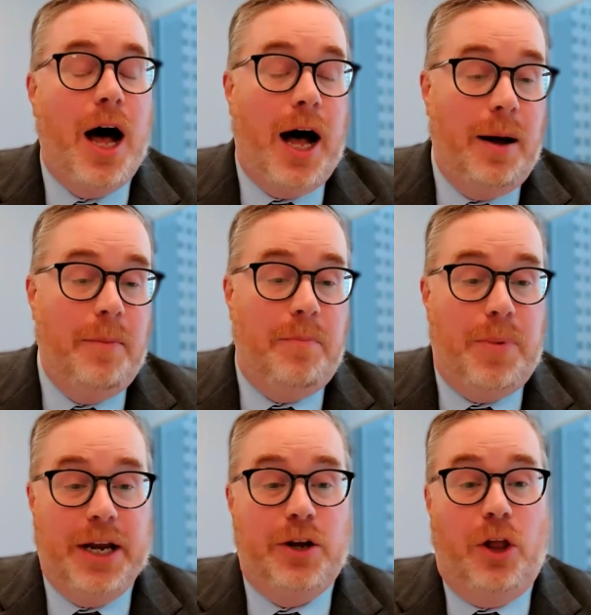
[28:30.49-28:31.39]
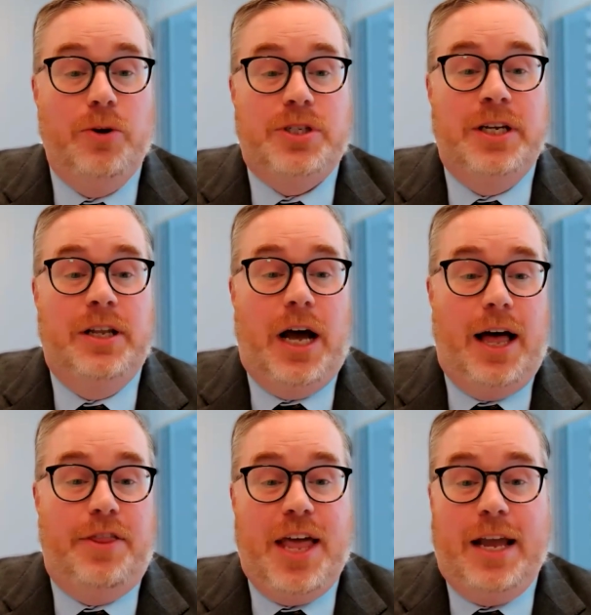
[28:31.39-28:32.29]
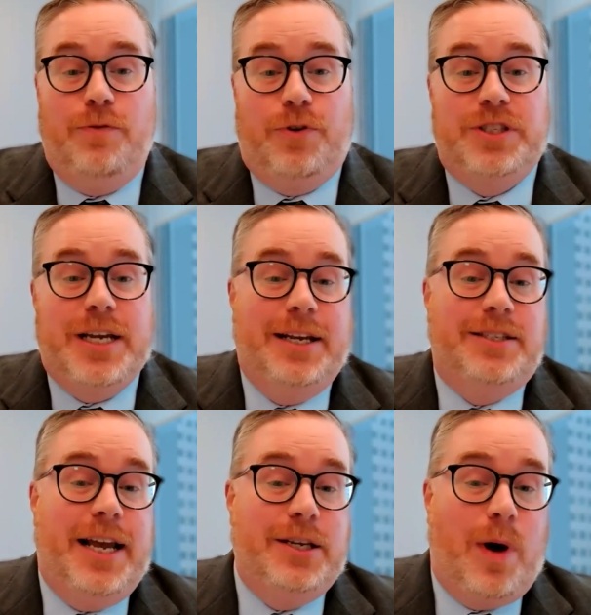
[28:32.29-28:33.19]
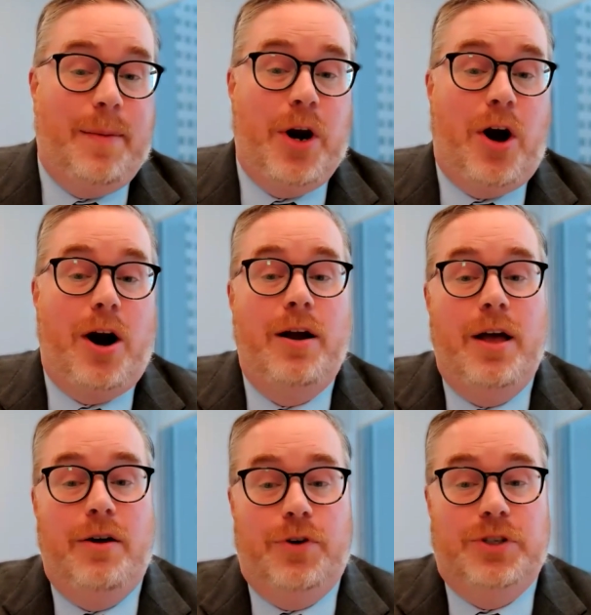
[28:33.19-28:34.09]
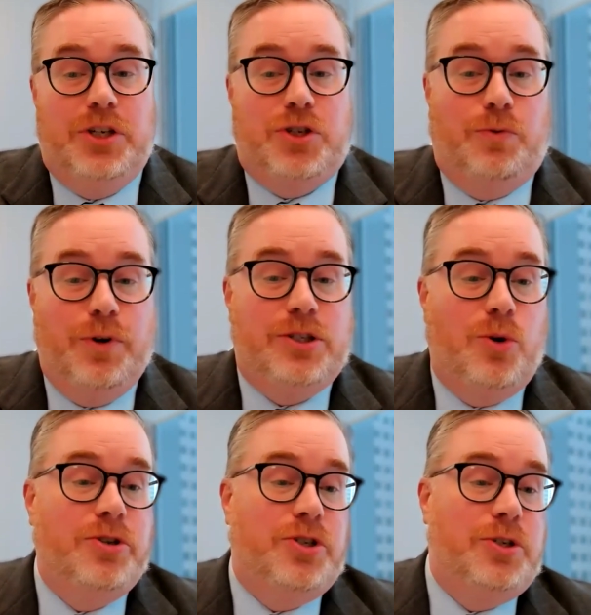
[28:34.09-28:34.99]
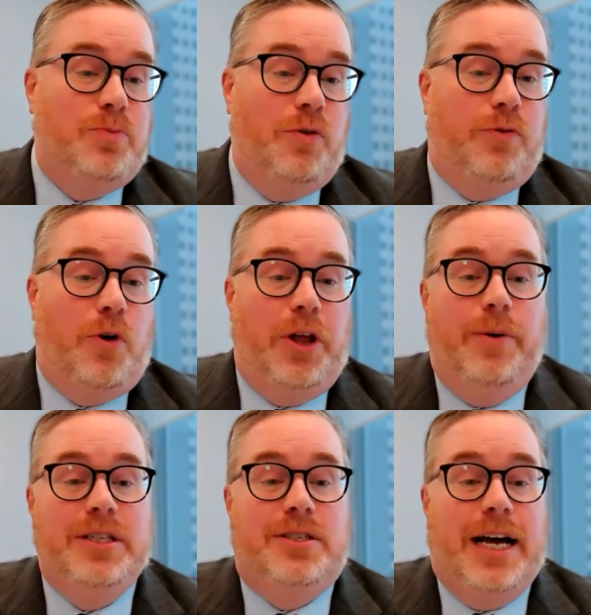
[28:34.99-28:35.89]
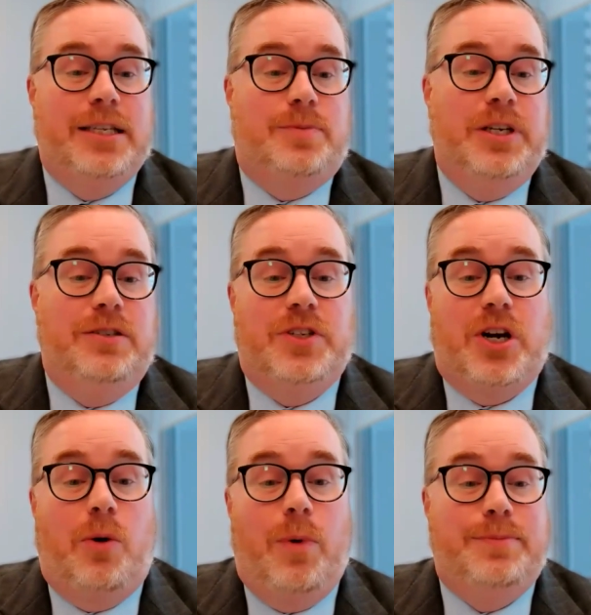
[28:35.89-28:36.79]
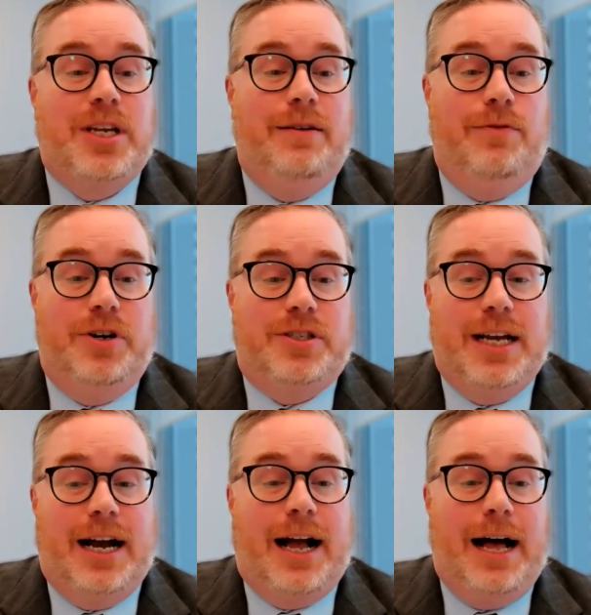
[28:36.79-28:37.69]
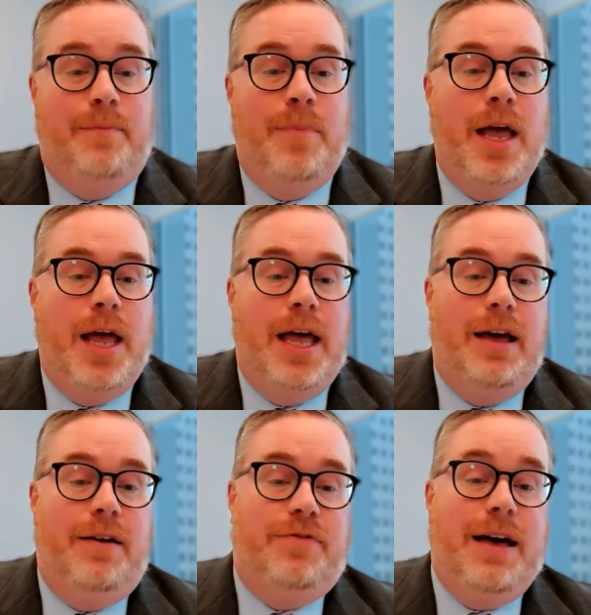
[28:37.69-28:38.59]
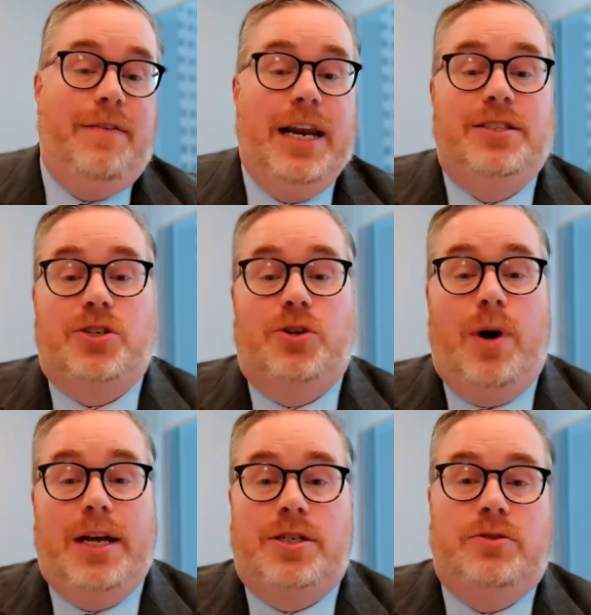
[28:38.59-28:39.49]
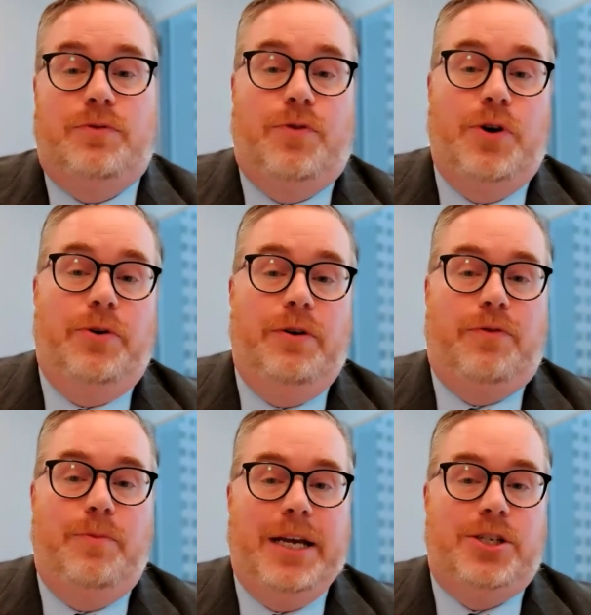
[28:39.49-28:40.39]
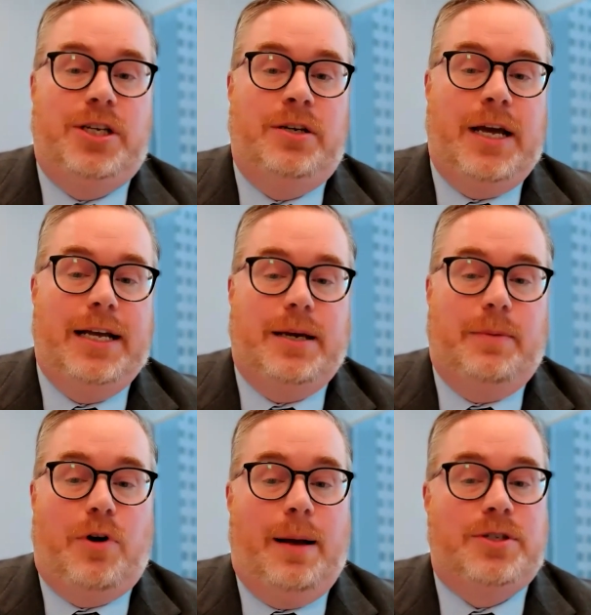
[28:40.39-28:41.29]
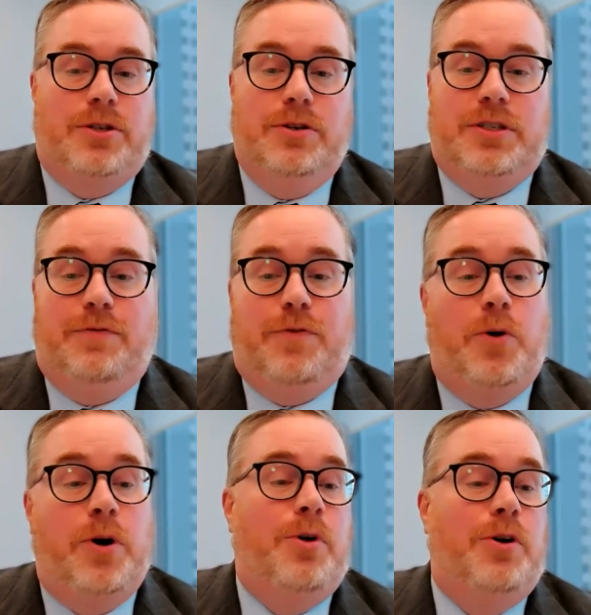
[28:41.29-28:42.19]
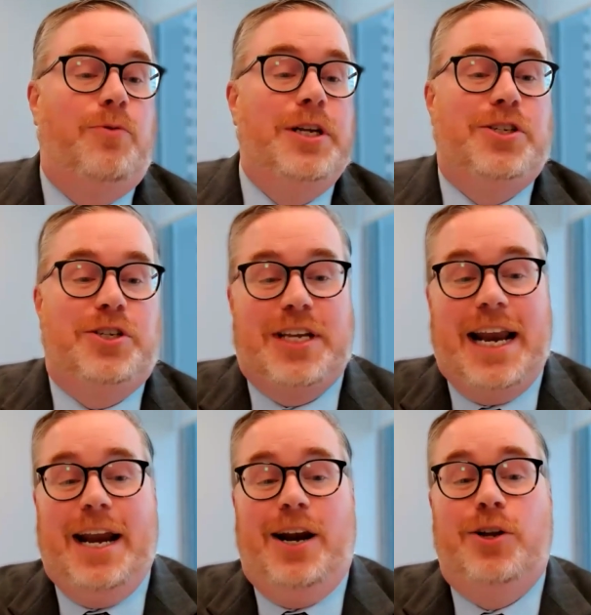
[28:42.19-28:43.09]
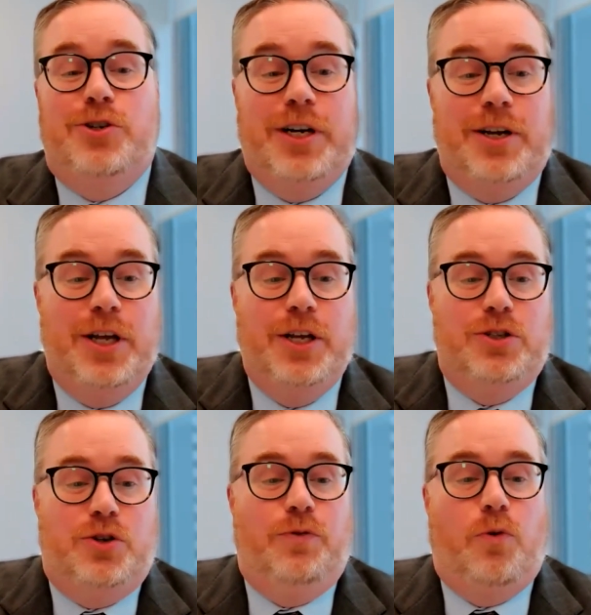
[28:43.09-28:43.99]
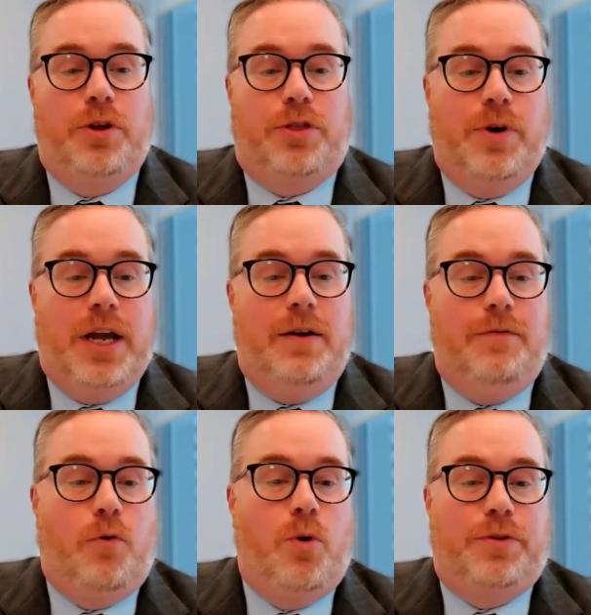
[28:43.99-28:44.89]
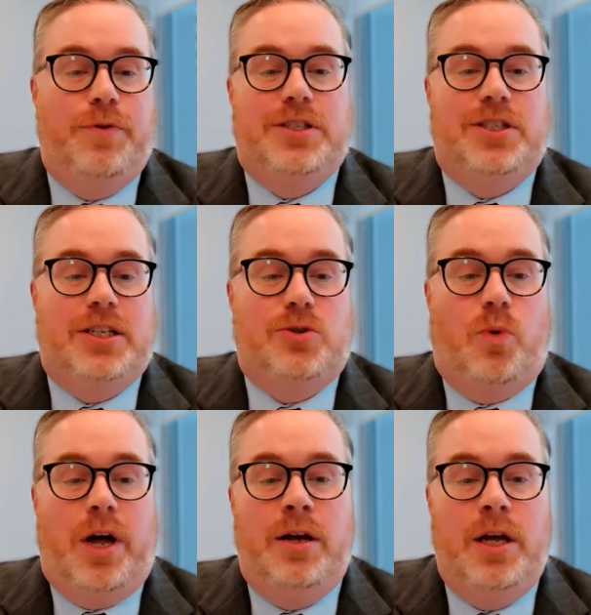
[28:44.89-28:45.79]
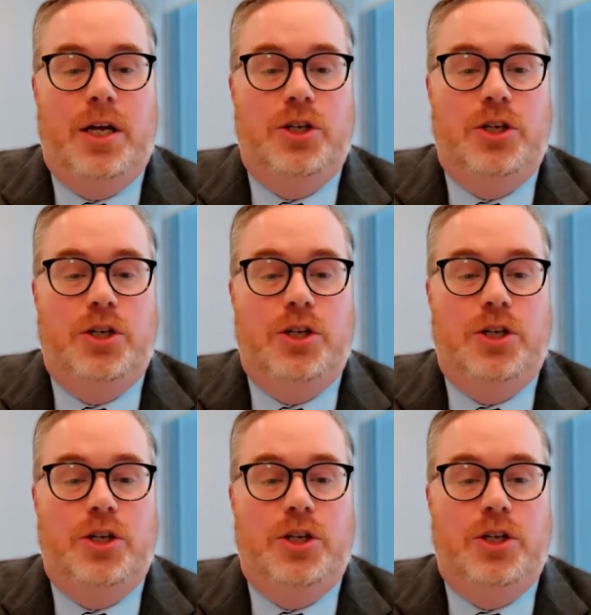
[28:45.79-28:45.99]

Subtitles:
But in closing, thank you for attending today's webinar. For additional resources, portfolio insights, please visit our website, Virtus.com. If you have any additional questions or further information, as I promised, there is a phone number. Reach us at 800-243-4361.